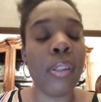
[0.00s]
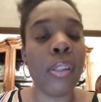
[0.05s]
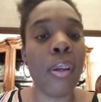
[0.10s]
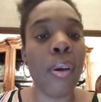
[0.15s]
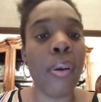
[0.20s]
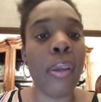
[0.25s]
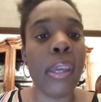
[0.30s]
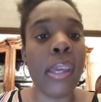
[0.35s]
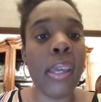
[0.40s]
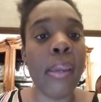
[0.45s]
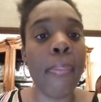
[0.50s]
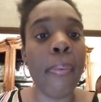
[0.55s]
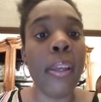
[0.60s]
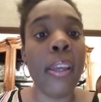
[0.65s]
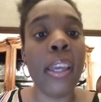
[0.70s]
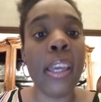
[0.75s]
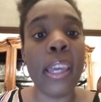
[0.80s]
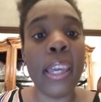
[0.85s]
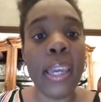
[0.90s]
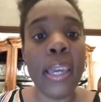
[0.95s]
So heat
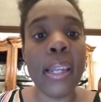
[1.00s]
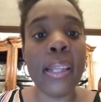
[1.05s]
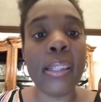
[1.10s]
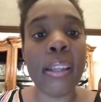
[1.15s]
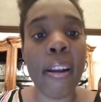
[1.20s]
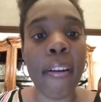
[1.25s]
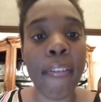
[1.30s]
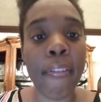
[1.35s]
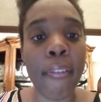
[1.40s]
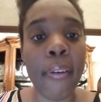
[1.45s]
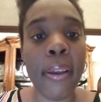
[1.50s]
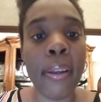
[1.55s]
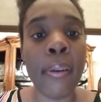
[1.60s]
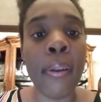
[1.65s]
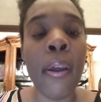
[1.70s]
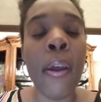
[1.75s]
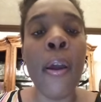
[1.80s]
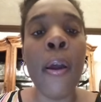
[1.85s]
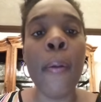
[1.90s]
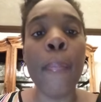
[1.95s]
is our
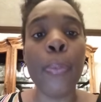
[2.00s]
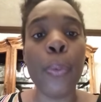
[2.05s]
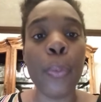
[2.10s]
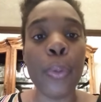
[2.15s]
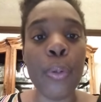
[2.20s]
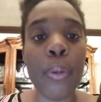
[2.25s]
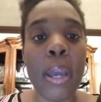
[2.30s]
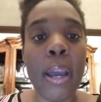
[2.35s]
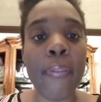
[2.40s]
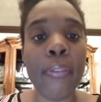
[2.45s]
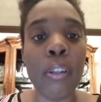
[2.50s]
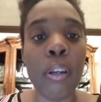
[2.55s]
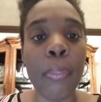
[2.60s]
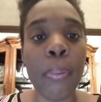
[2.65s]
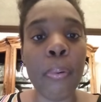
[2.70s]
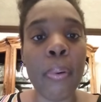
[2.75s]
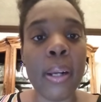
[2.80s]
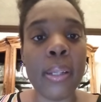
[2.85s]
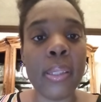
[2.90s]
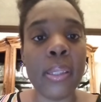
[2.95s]
friend when you have low
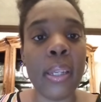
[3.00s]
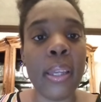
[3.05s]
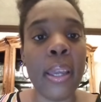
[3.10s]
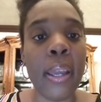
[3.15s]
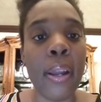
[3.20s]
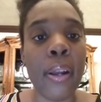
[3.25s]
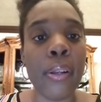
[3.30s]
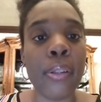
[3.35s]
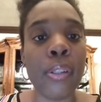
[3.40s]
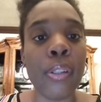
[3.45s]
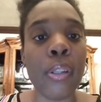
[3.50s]
porosity hair.